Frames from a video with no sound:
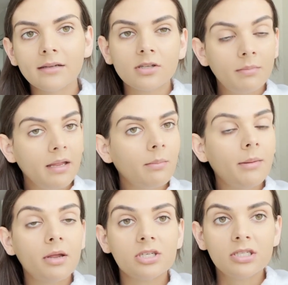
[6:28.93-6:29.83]
So I'm like,
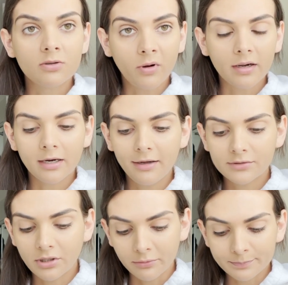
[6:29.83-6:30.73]
maybe I just need to walk it off.
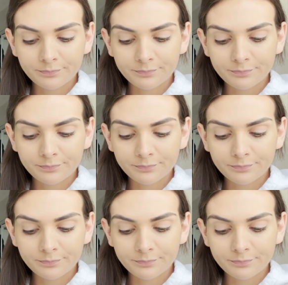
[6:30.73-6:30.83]
So